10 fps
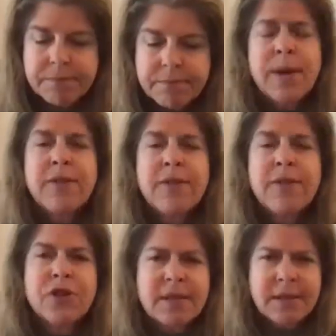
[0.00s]
So when I
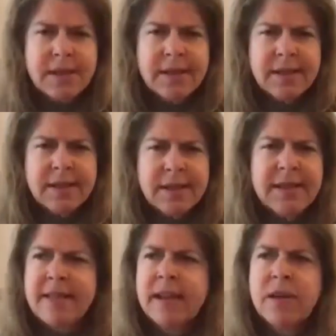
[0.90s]
first did
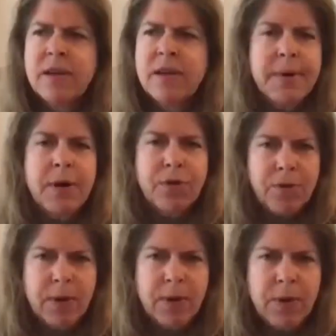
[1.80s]
this, I think it was
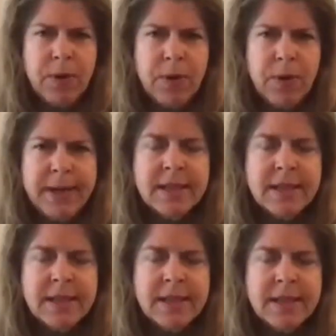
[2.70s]
about 3 weeks
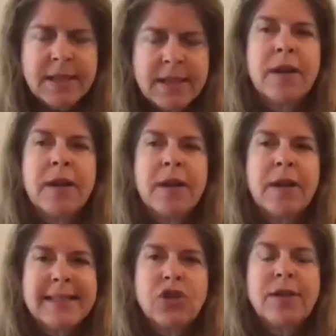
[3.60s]
ago, I taught a
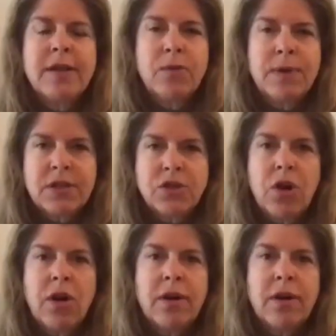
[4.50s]
meditation that
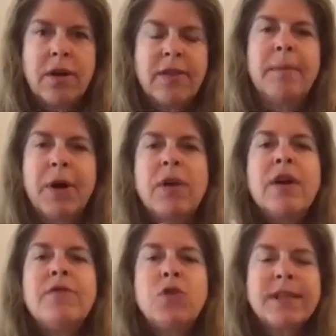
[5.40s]
was thinking
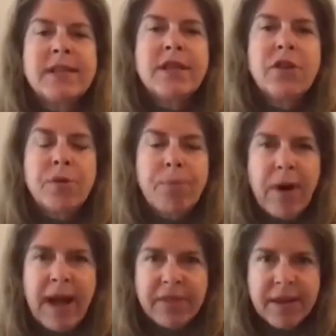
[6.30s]
about focusing on
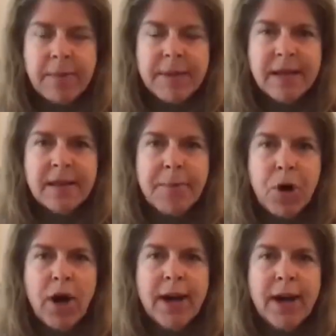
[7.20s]
your breath coming in
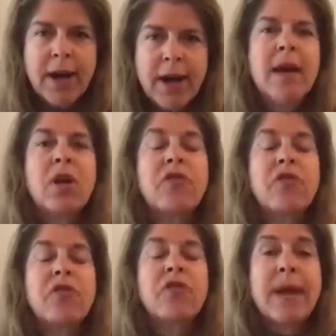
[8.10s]
the body, but
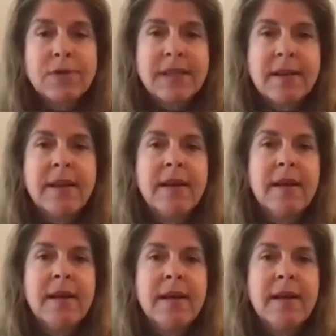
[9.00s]
also counting.